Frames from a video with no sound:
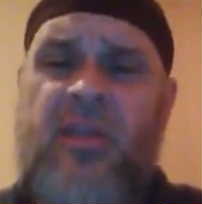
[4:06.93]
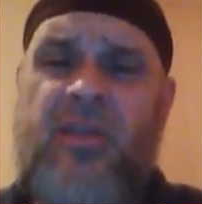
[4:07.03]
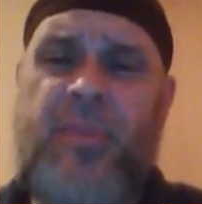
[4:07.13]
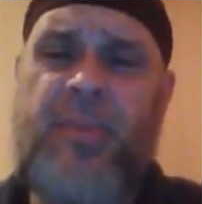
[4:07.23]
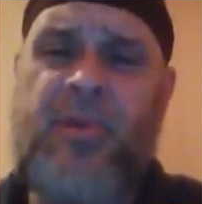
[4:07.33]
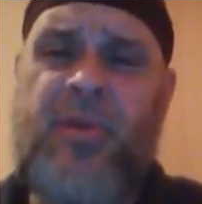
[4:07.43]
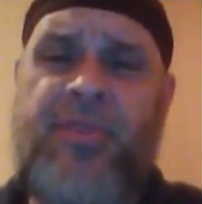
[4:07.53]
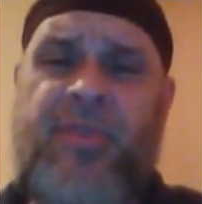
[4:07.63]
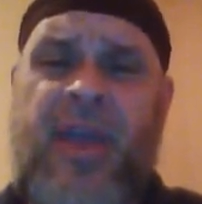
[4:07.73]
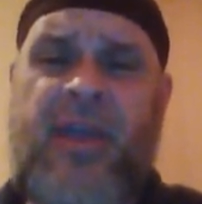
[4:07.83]
the people
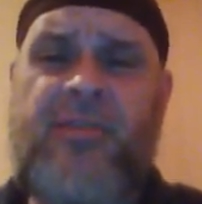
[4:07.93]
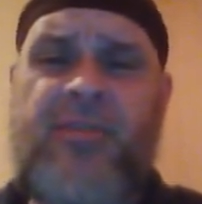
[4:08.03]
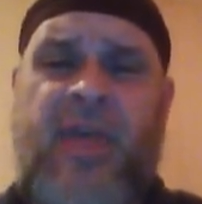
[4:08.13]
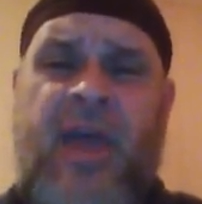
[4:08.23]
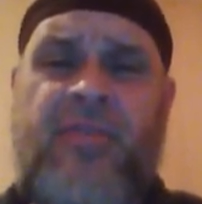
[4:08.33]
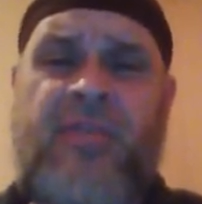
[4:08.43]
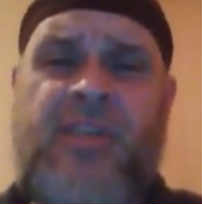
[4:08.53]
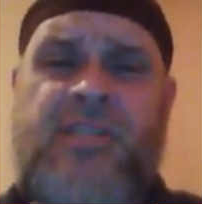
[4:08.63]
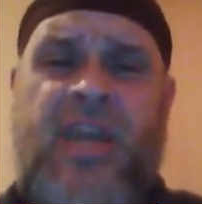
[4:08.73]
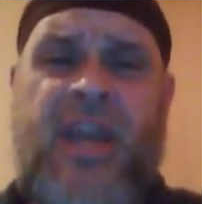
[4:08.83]
that think that
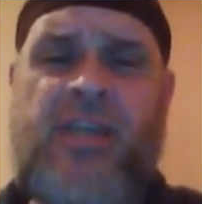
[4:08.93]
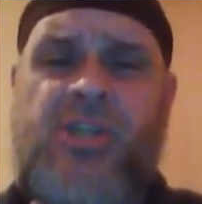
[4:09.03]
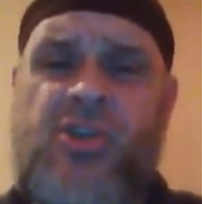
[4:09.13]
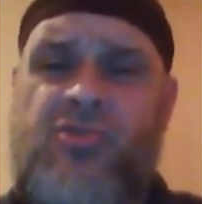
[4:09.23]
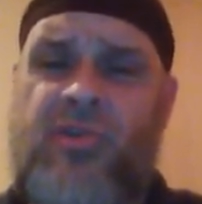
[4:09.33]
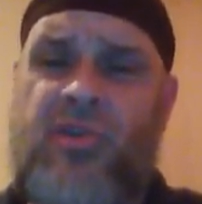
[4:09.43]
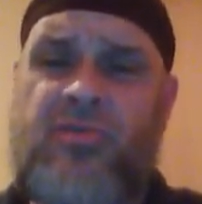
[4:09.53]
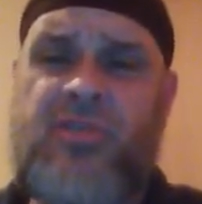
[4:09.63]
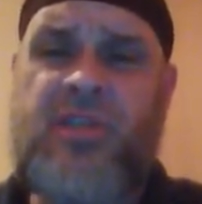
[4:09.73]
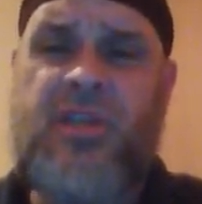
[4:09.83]
these connection
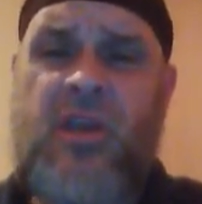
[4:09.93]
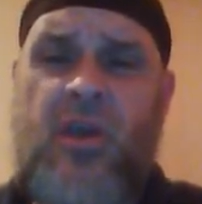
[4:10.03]
drills,